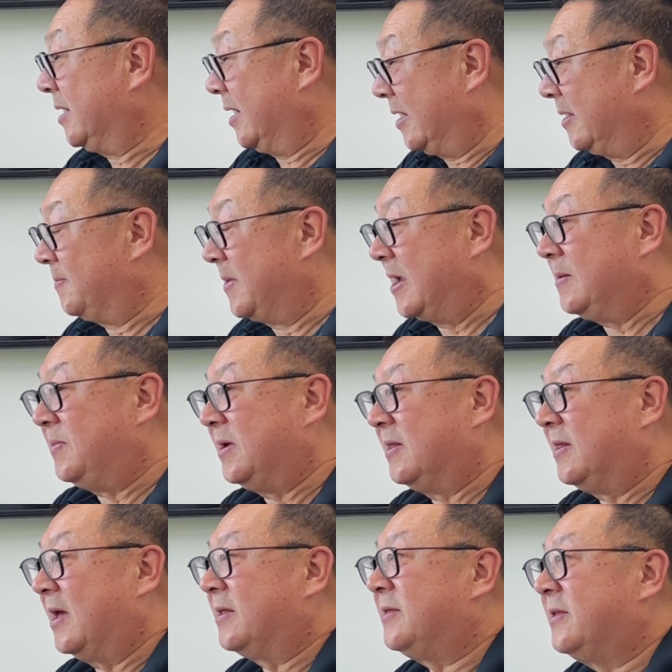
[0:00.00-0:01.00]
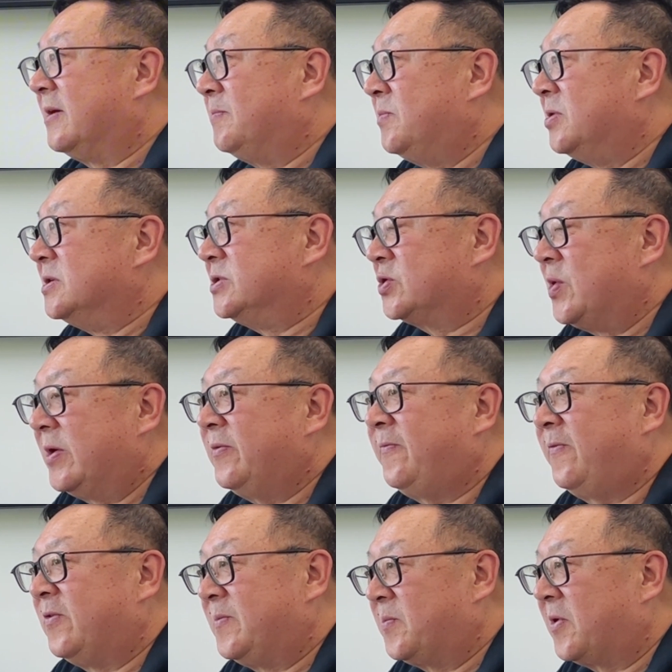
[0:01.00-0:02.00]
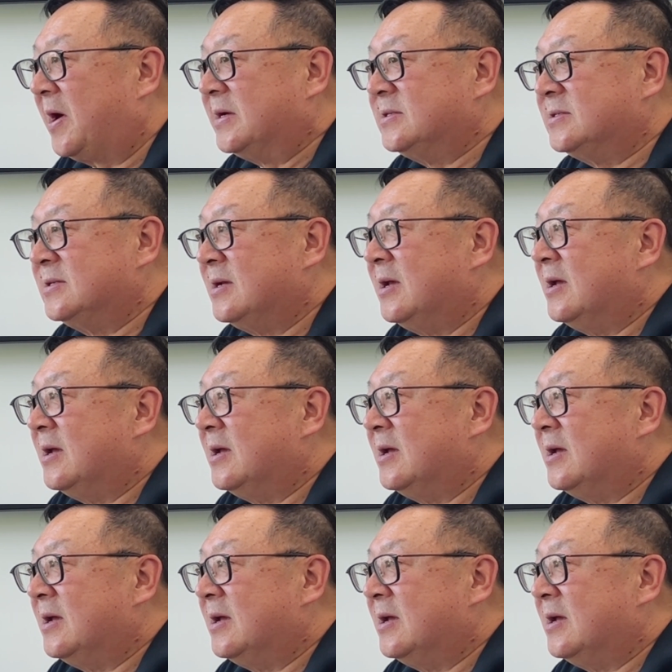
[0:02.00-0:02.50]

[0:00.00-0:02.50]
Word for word: it may be that the per square foot price